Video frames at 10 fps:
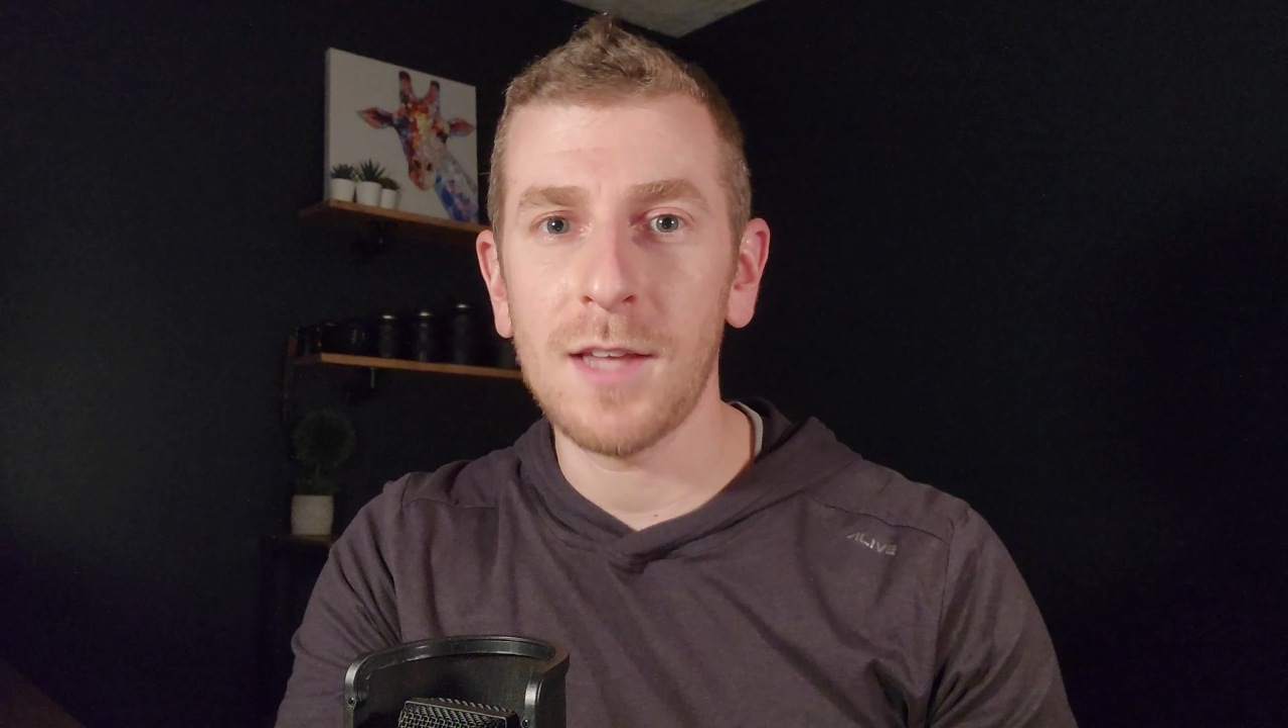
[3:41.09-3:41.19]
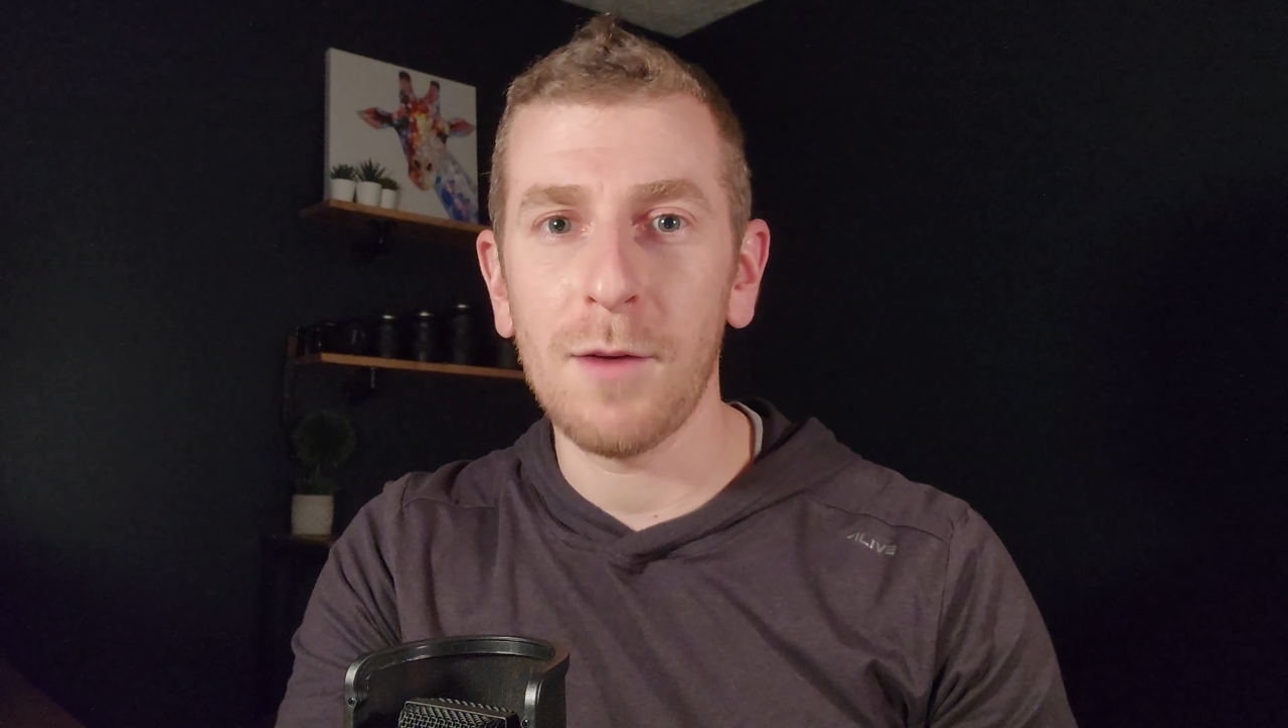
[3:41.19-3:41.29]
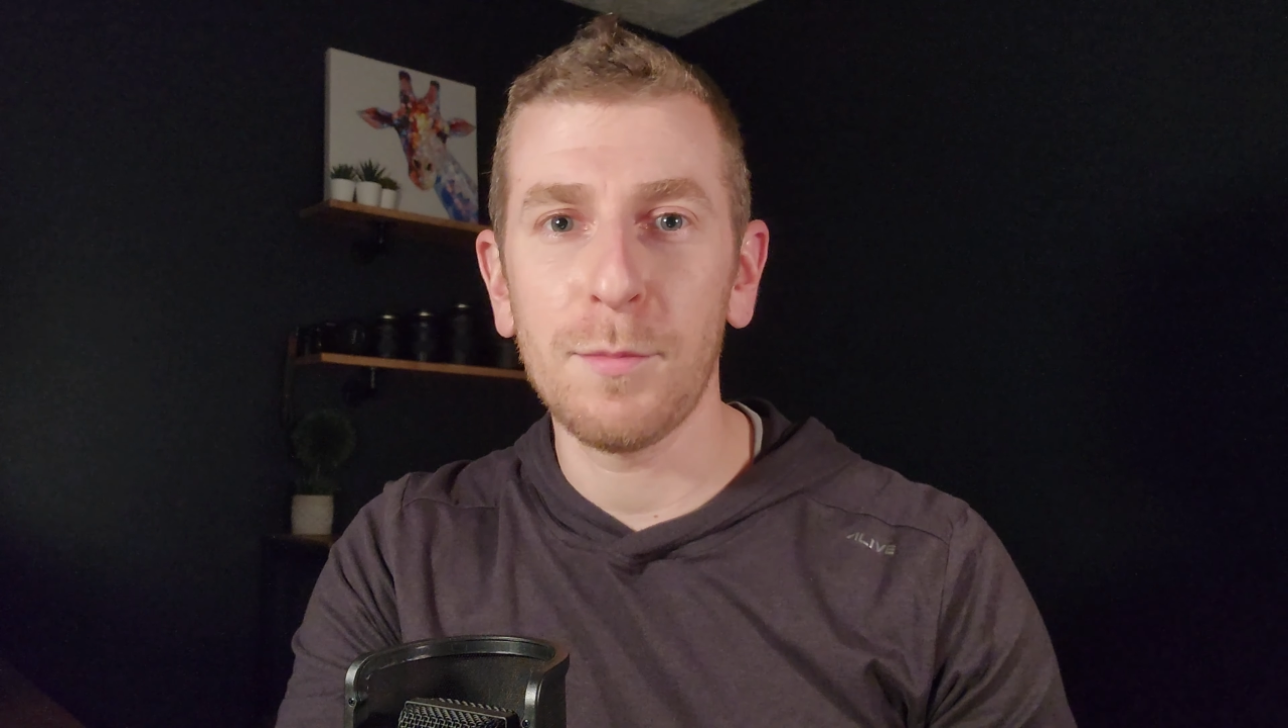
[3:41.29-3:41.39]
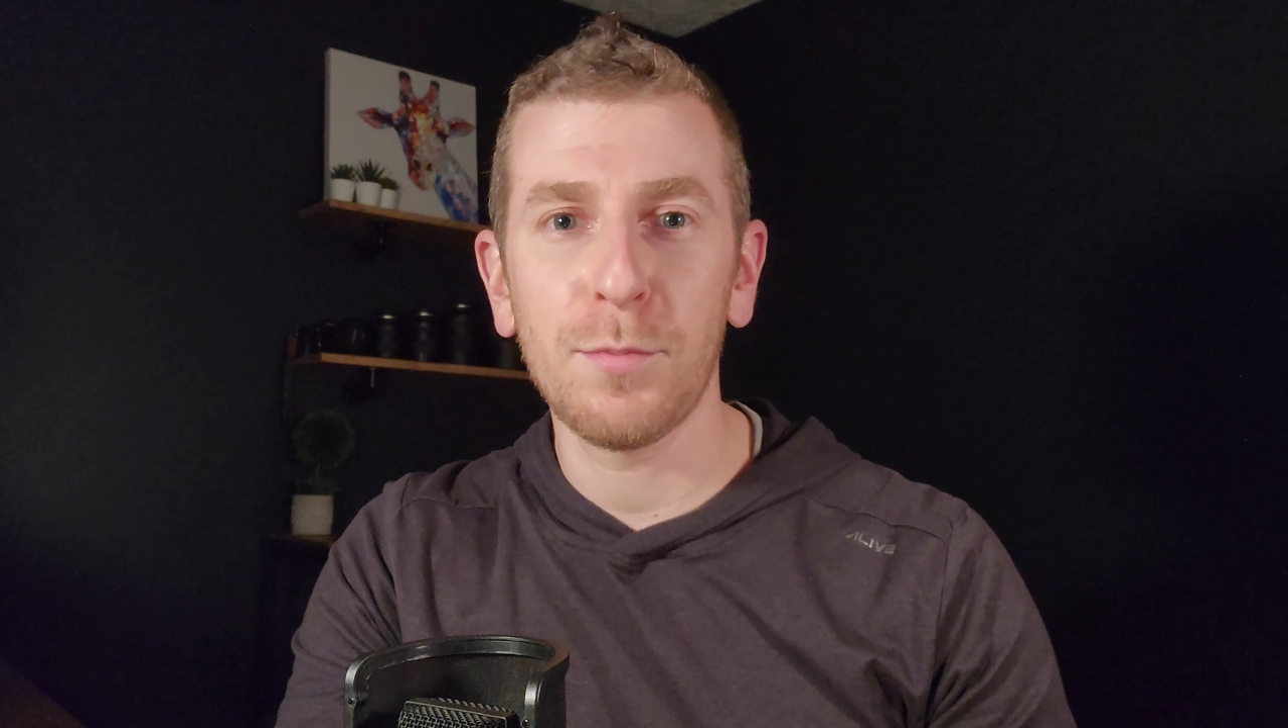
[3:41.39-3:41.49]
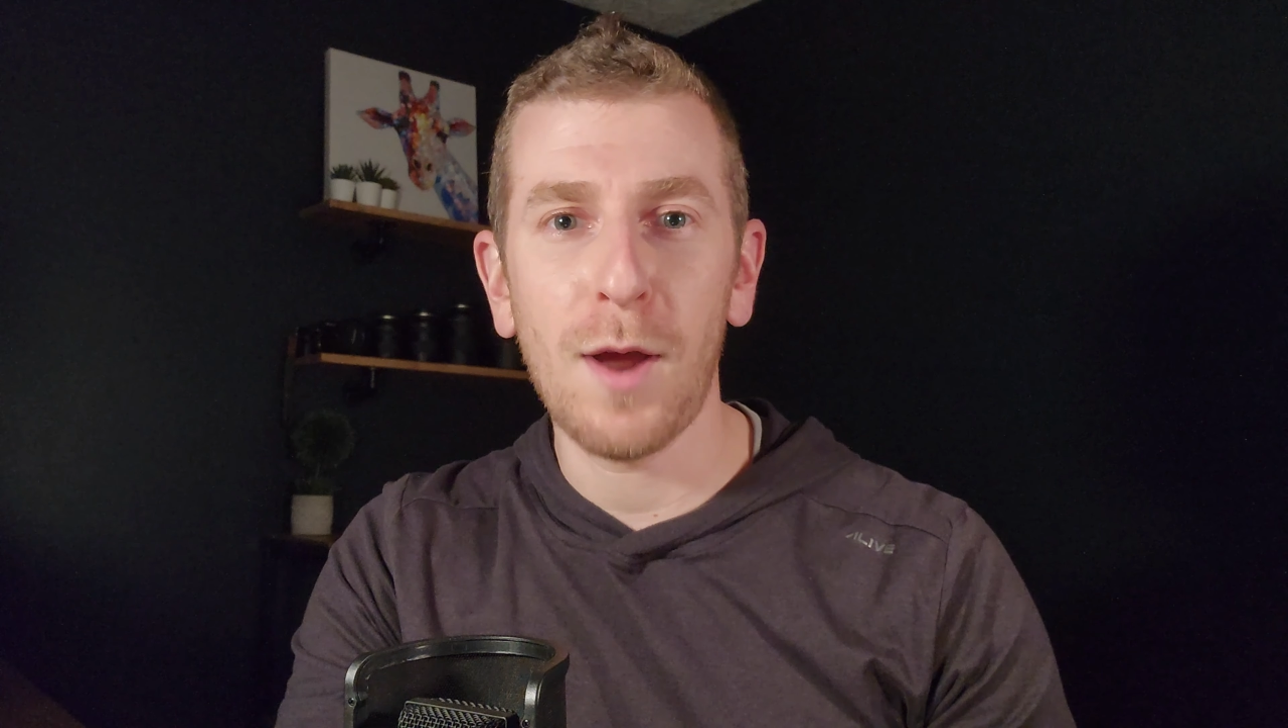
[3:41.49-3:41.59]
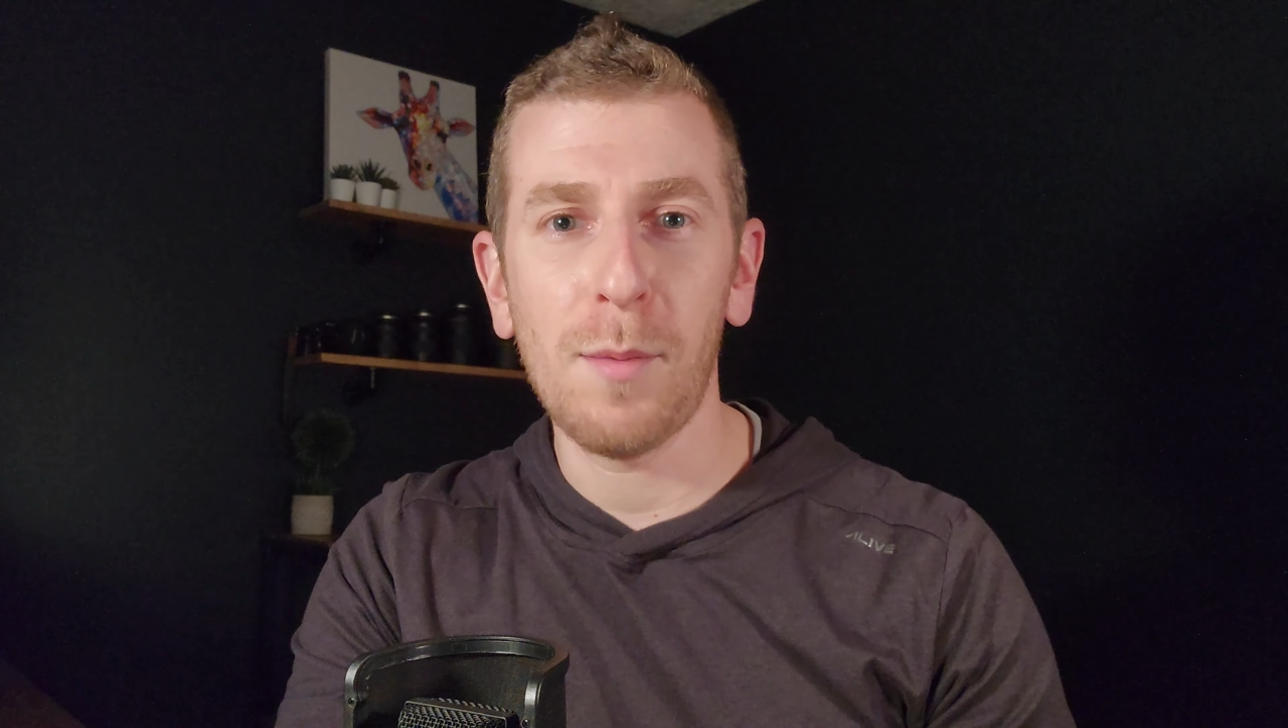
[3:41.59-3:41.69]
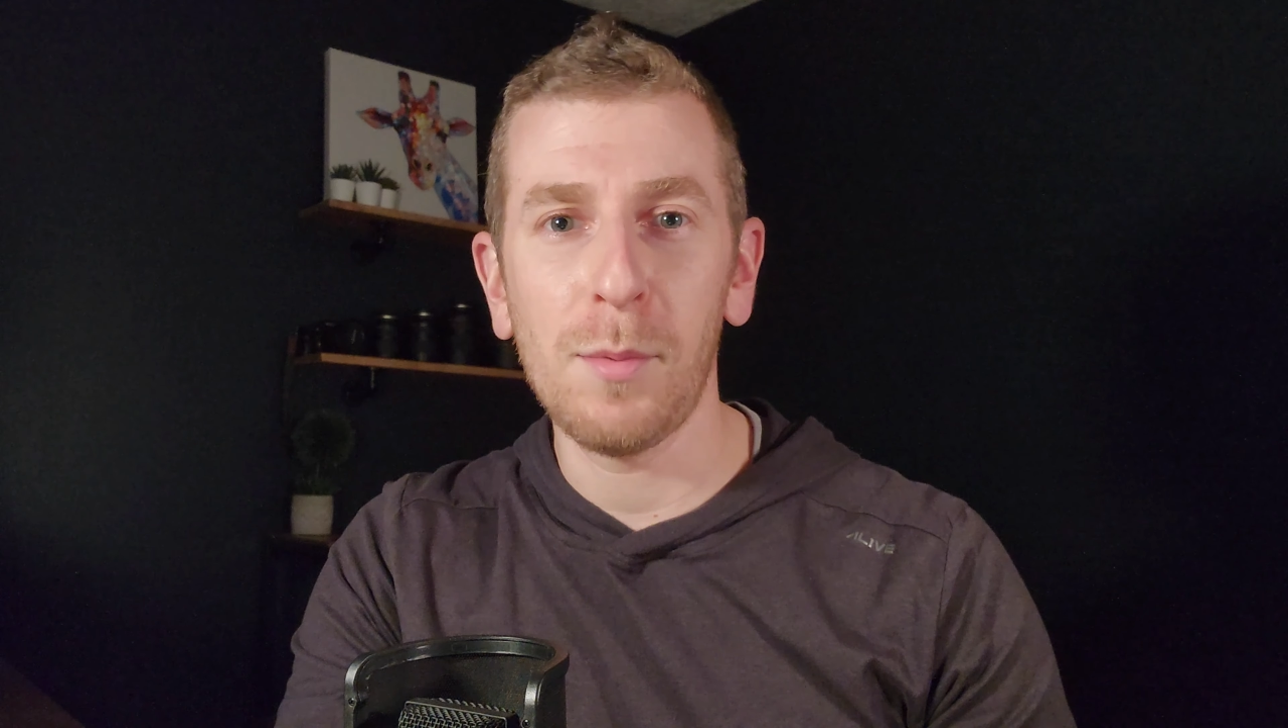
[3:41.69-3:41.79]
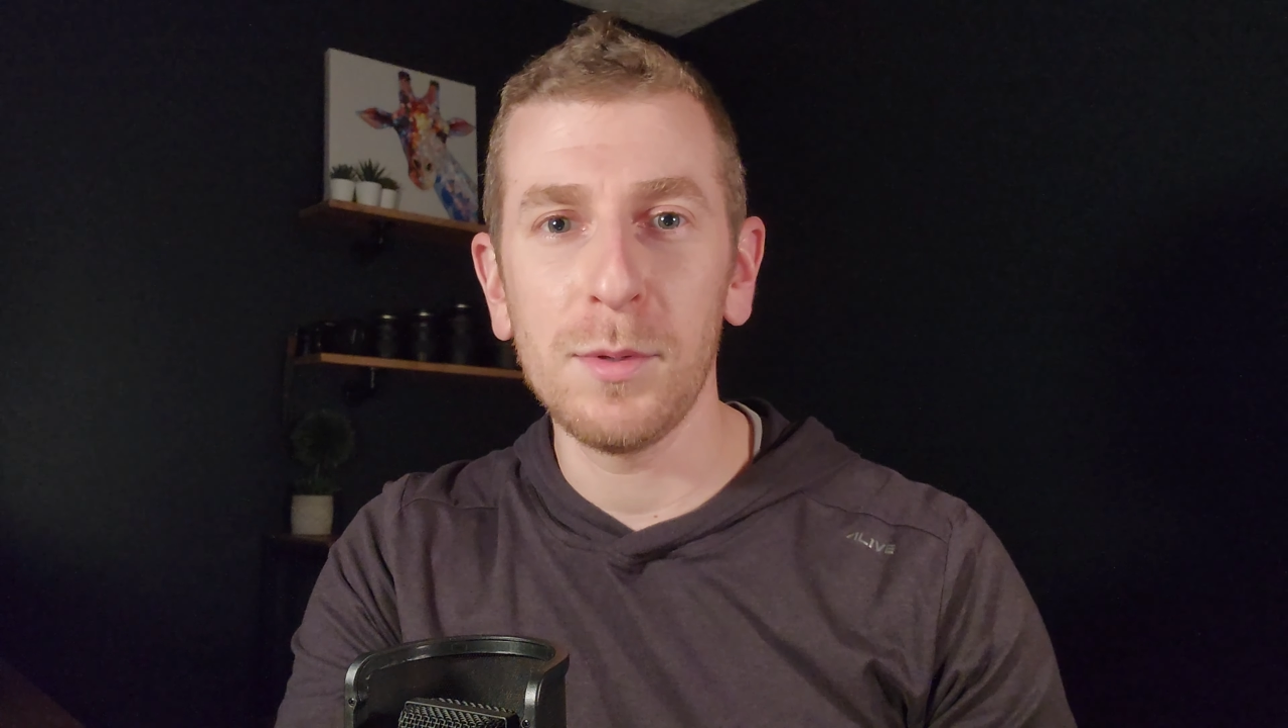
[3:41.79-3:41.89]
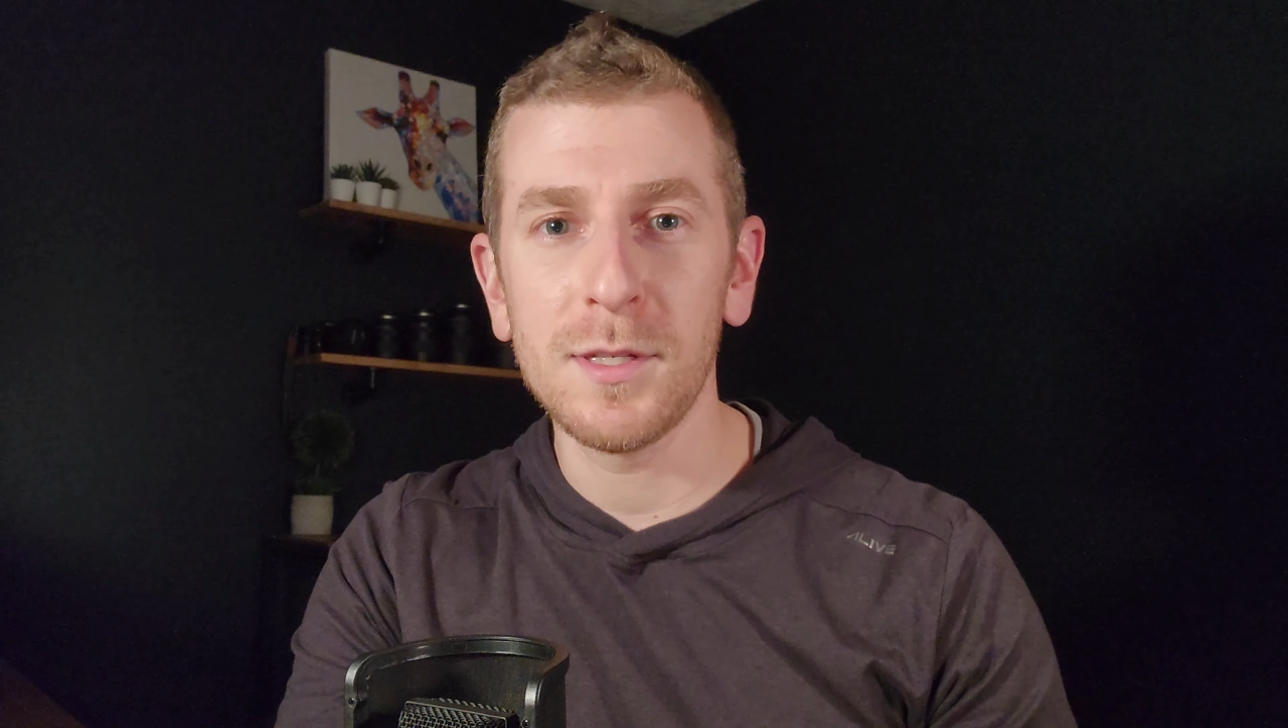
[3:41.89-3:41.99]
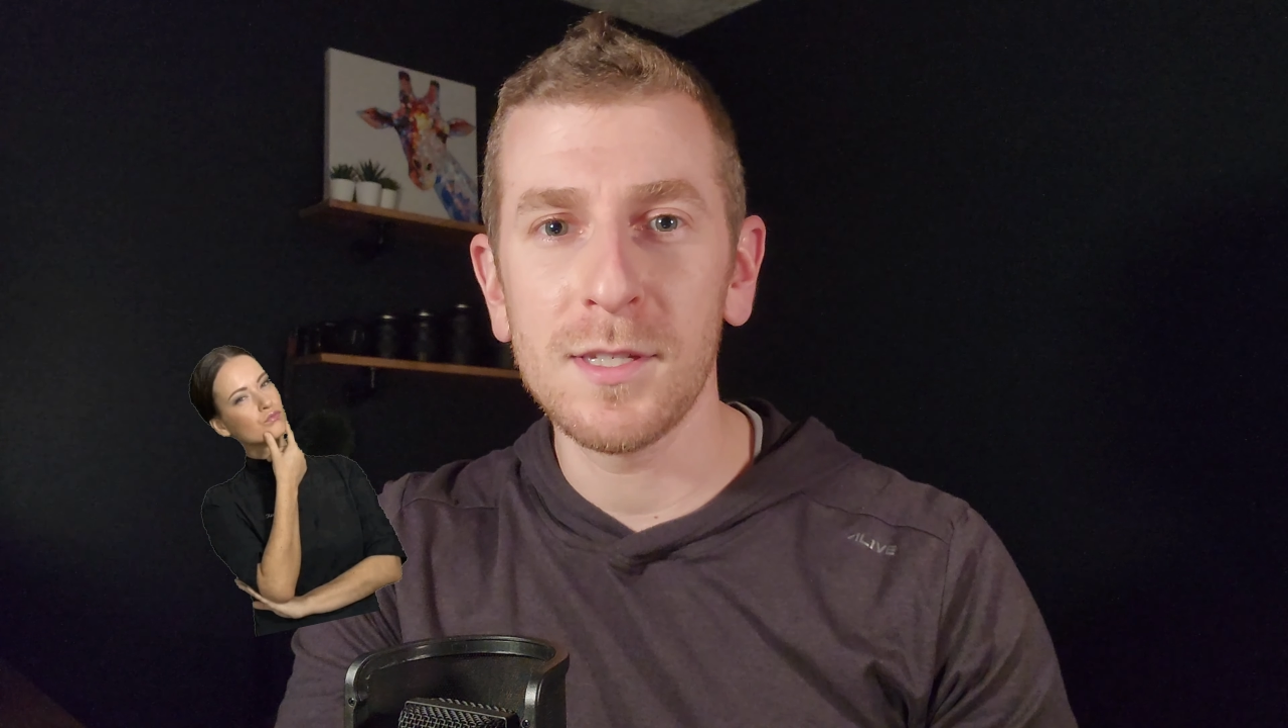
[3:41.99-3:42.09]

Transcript: I would probably